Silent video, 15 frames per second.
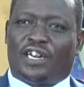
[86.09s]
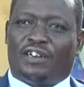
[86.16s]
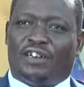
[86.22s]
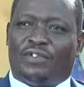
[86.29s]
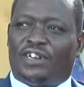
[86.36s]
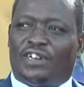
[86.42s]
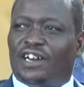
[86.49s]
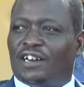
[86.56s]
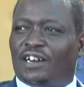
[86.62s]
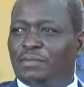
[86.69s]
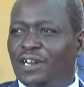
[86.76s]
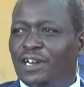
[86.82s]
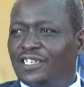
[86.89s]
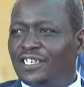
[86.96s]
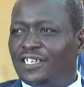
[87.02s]
veterinary
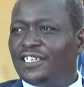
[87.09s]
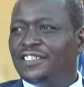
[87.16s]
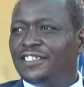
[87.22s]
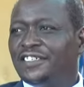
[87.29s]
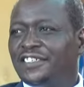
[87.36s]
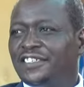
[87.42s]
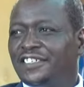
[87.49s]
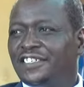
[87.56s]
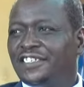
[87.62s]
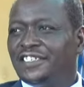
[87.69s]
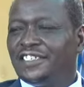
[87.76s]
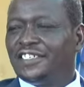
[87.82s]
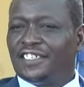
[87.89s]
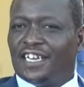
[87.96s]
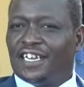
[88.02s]
medicine,
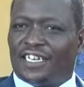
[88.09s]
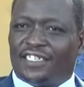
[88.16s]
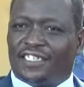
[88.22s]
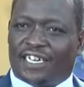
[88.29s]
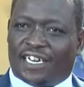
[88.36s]
but